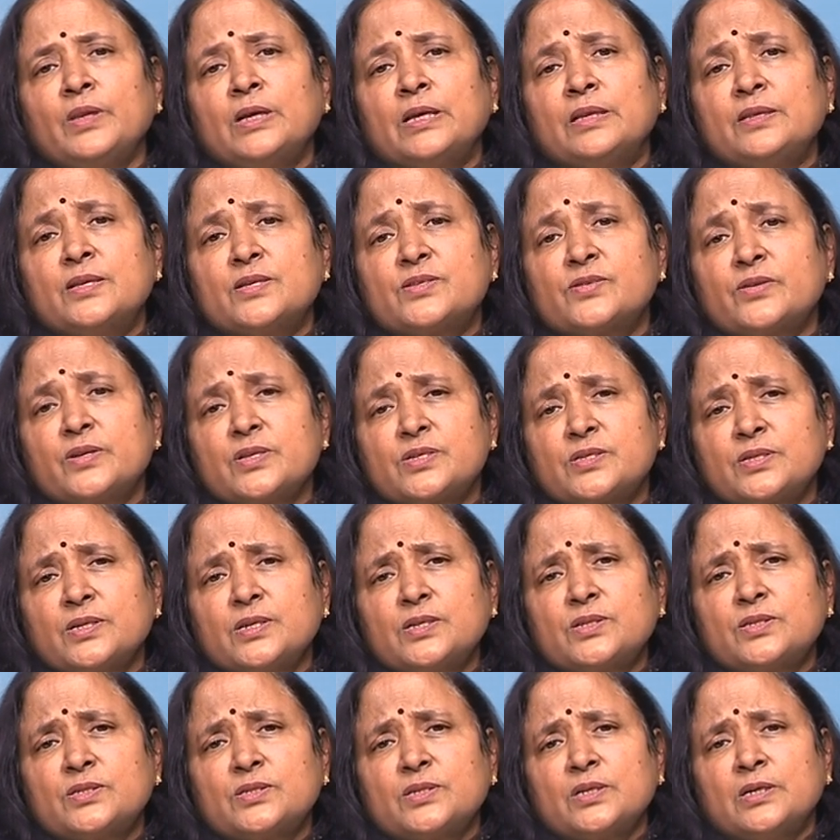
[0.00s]
This
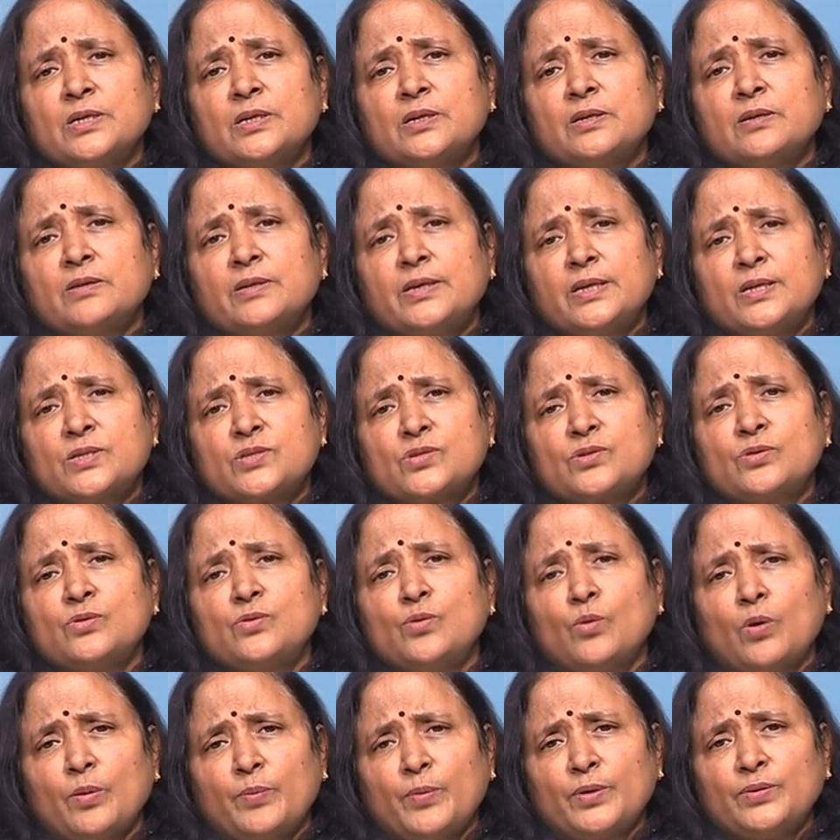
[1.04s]
research is to know
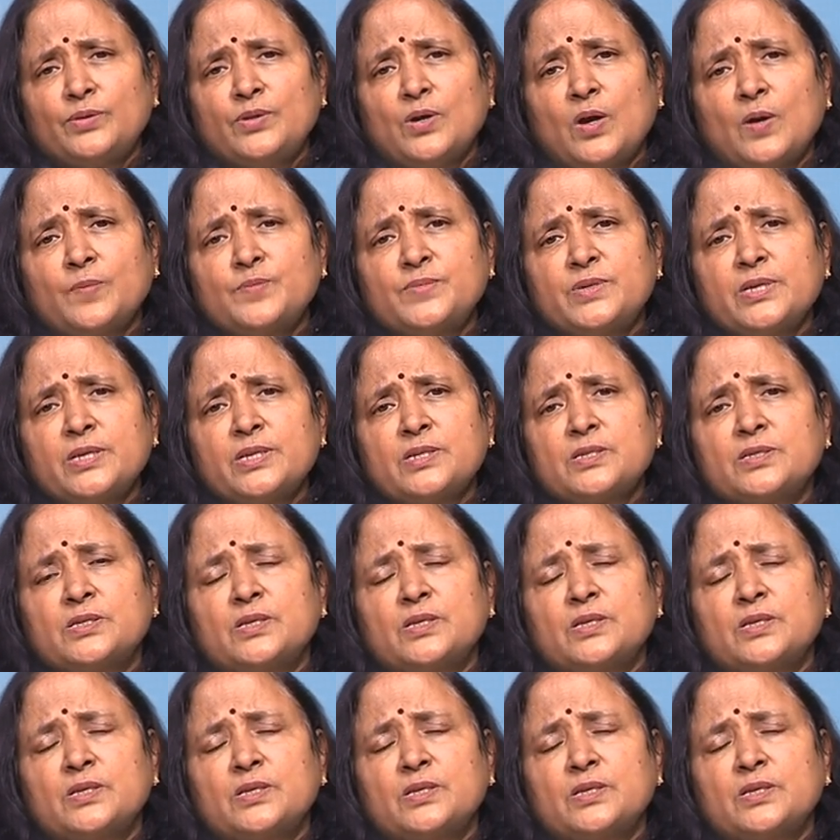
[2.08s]
about the objects,